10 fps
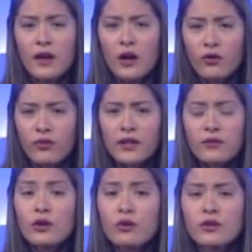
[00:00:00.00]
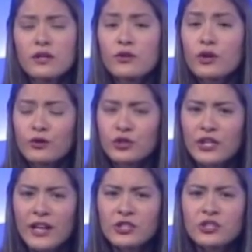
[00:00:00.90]
re
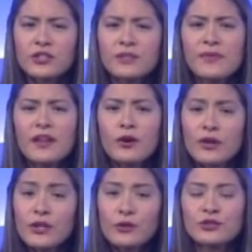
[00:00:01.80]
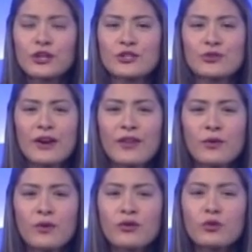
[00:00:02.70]
renegotiation, renegotiation
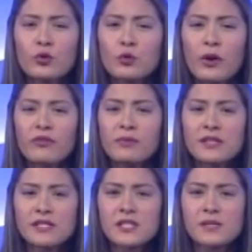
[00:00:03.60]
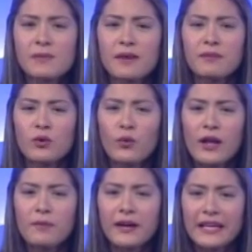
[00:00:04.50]
rather, with the group of businessman
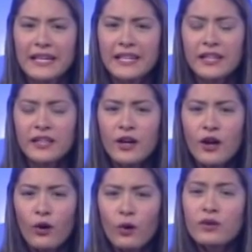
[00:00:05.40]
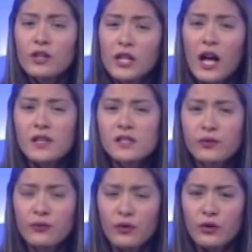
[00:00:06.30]
Manuel Pangilinan over the last
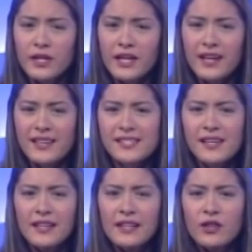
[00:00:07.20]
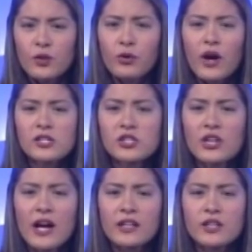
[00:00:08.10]
four years. The price
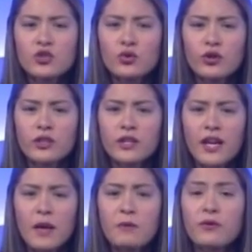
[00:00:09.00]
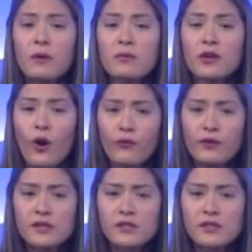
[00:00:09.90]
challenge order came from the office